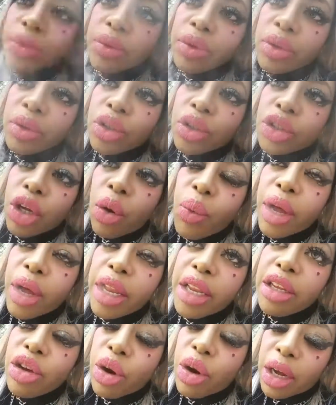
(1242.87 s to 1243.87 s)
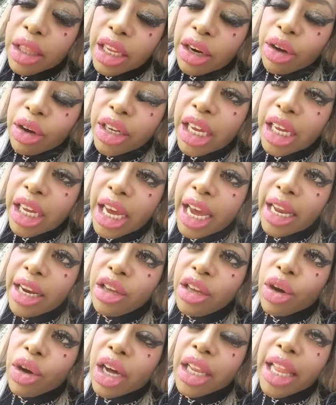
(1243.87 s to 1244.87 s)
So when you're a little kid and
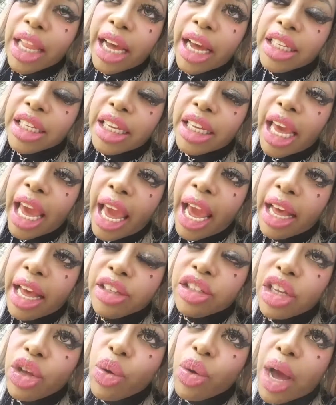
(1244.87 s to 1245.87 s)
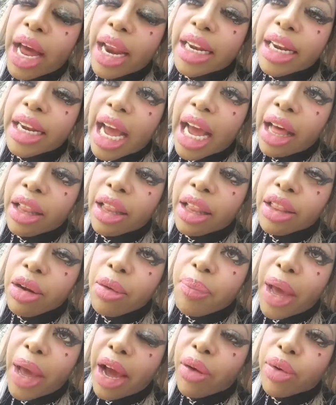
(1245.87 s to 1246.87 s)
you're collecting cans and you got $1,
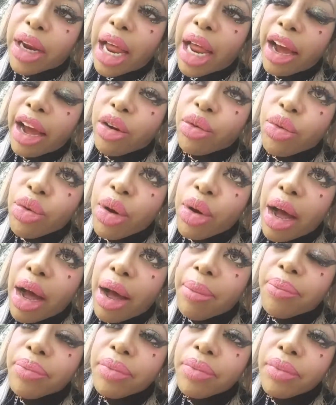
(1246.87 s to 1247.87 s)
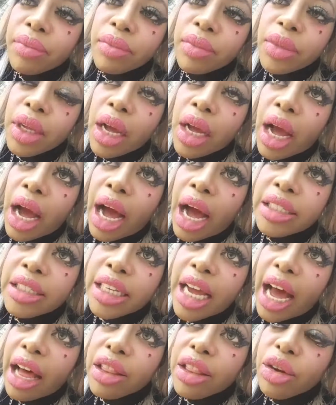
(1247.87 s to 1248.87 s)
back when I grew up,
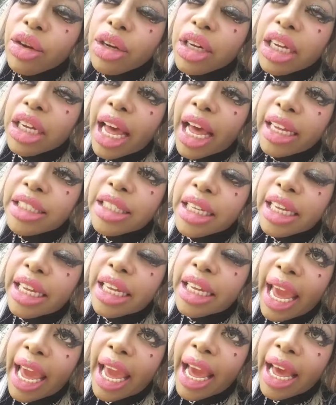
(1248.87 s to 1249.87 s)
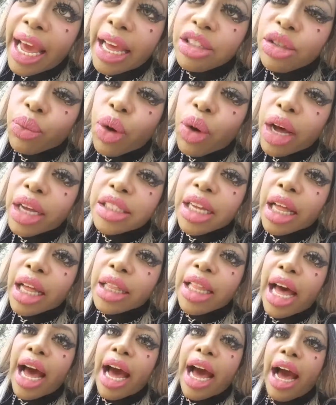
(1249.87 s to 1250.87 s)
$1 collecting cans was a
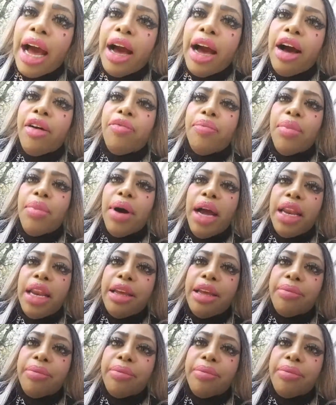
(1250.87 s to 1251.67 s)
lot of money.